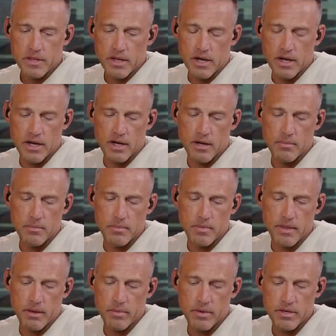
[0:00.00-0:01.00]
um,
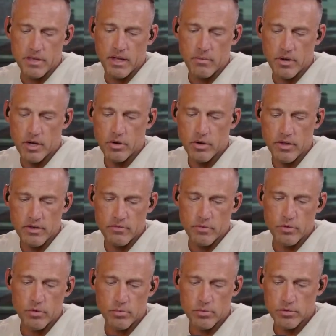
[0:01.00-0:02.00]
they went. They want to go to these
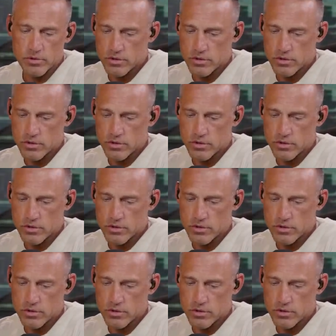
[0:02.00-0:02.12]
renewables.